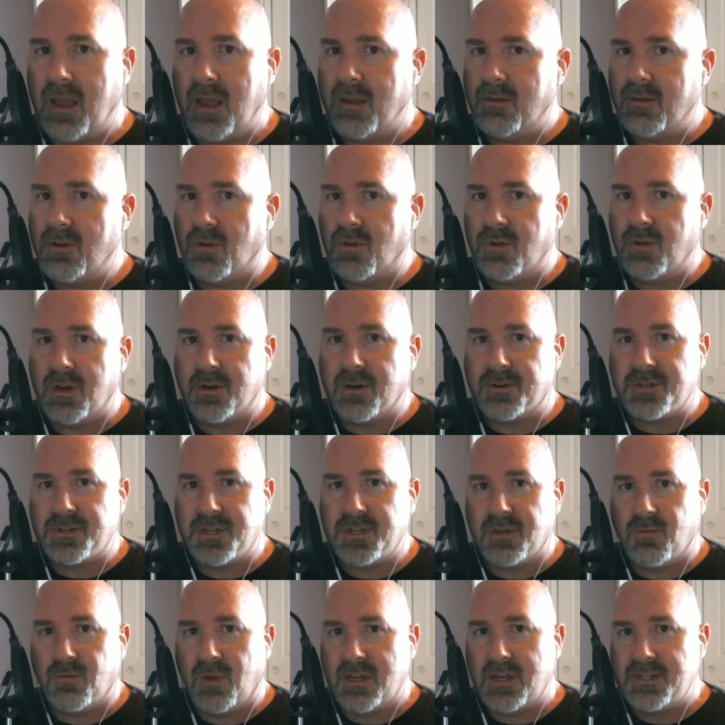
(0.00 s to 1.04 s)
I don't
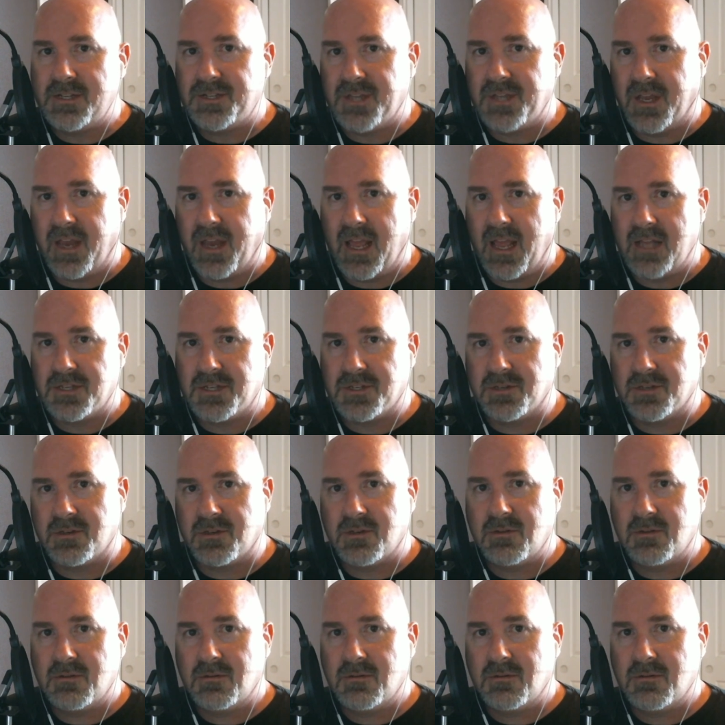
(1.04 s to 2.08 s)
understand why Zen hasn't
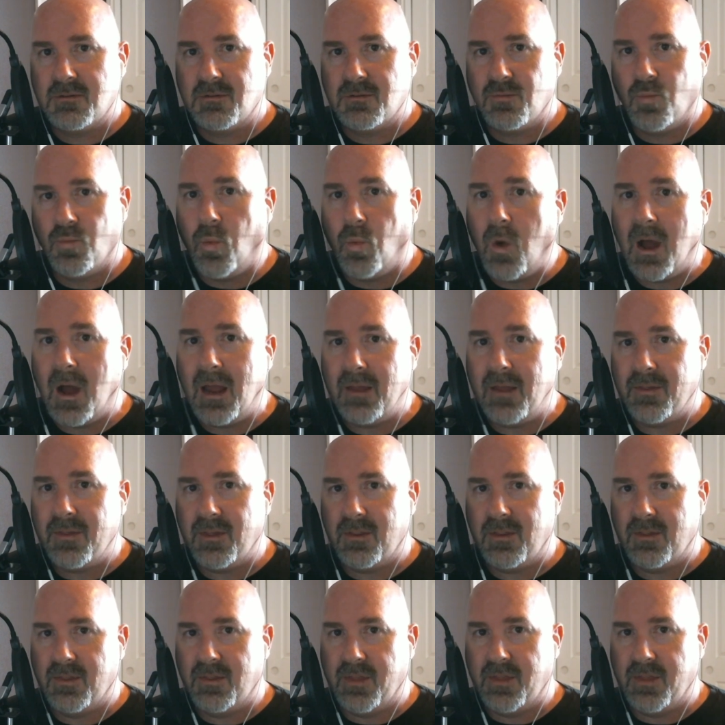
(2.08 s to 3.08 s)
why they, yeah.